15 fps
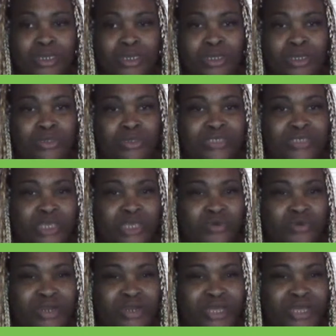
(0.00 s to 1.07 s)
You said you in
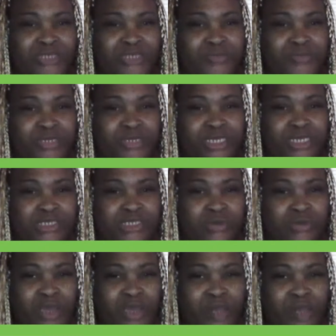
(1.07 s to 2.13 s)
Nashville. It's okay
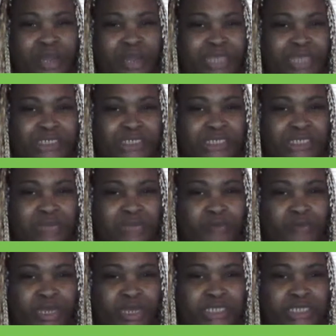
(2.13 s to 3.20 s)
right now. Just stop
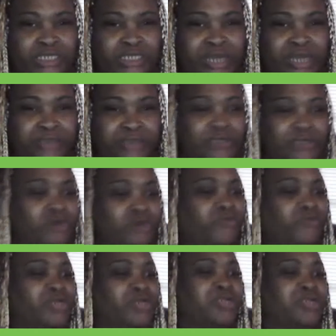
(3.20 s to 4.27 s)
raining, sun out, so hopefully
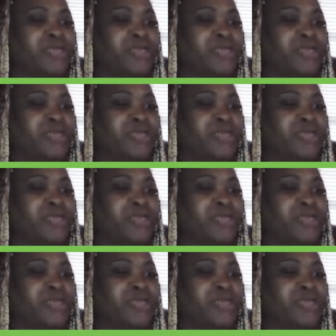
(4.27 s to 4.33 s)
nothing